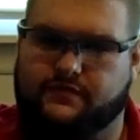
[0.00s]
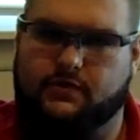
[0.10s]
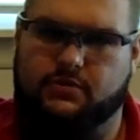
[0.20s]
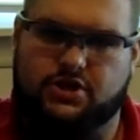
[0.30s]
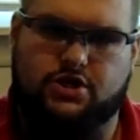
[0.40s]

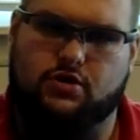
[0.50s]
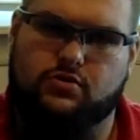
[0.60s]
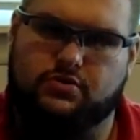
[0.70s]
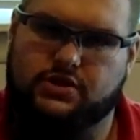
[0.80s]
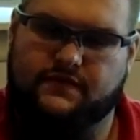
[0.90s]
from the
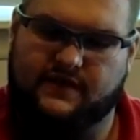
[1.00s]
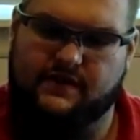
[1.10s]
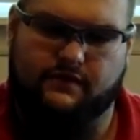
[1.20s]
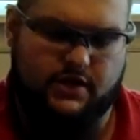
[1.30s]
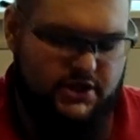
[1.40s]
show's
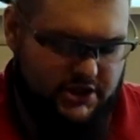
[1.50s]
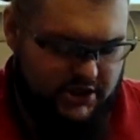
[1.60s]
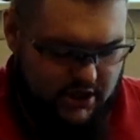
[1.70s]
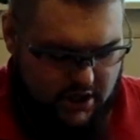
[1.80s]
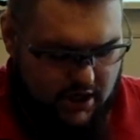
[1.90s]
favorites.